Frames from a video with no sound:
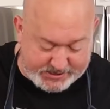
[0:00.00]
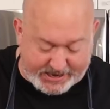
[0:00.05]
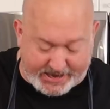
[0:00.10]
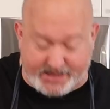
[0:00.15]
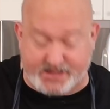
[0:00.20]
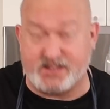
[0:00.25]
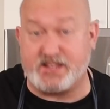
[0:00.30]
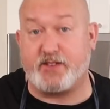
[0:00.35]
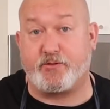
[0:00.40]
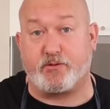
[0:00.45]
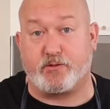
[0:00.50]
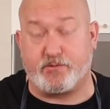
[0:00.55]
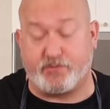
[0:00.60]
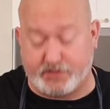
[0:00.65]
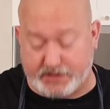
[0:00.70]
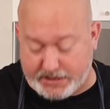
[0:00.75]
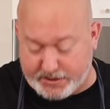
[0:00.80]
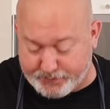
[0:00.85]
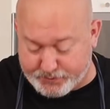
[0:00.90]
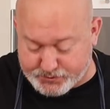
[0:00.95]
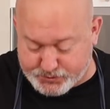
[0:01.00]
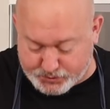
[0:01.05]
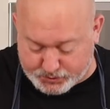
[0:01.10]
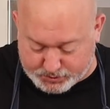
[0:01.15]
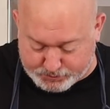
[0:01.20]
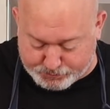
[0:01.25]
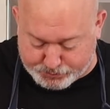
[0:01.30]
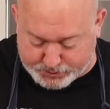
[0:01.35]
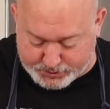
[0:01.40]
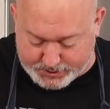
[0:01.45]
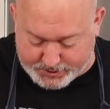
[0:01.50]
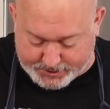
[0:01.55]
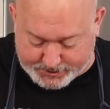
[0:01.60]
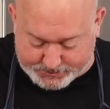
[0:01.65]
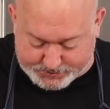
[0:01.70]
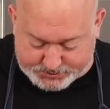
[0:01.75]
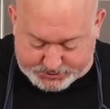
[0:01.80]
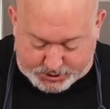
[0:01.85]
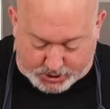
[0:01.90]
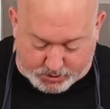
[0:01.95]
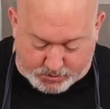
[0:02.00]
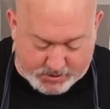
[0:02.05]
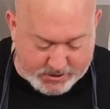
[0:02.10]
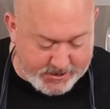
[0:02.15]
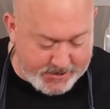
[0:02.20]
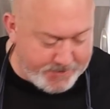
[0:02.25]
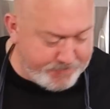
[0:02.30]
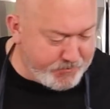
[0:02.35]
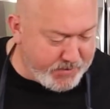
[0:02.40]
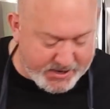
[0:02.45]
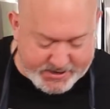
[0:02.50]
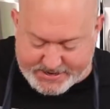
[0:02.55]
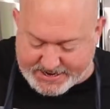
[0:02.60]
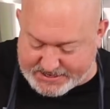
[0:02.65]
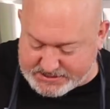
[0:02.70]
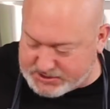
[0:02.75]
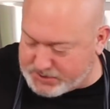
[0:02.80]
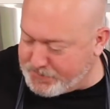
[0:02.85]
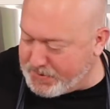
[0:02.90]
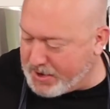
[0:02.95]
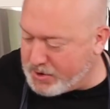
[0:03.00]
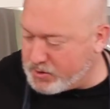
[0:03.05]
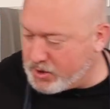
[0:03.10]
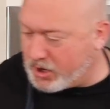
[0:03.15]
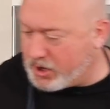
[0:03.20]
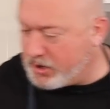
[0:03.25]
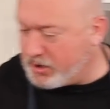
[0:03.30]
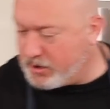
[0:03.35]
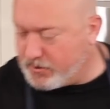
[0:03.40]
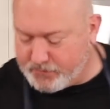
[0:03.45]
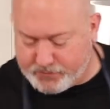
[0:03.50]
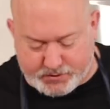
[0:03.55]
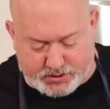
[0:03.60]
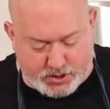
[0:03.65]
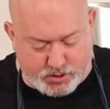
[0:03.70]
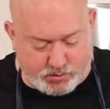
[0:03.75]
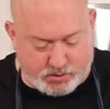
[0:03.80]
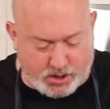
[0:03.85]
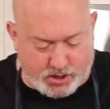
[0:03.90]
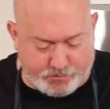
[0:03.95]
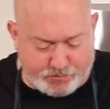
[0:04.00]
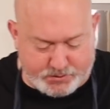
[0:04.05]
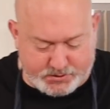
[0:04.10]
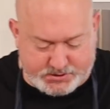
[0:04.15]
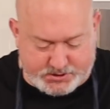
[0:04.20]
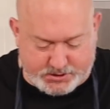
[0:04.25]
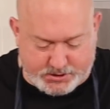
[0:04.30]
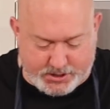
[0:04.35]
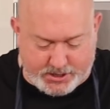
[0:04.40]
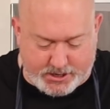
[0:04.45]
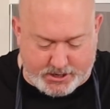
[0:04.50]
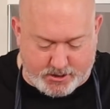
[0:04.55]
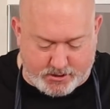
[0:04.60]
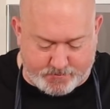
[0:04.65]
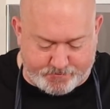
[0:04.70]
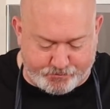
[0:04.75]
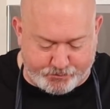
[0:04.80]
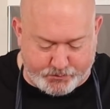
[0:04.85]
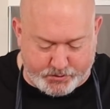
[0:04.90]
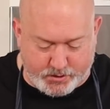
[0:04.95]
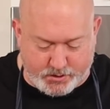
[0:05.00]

and different flavors you can put in it. So a nice amount of cucumbers in there,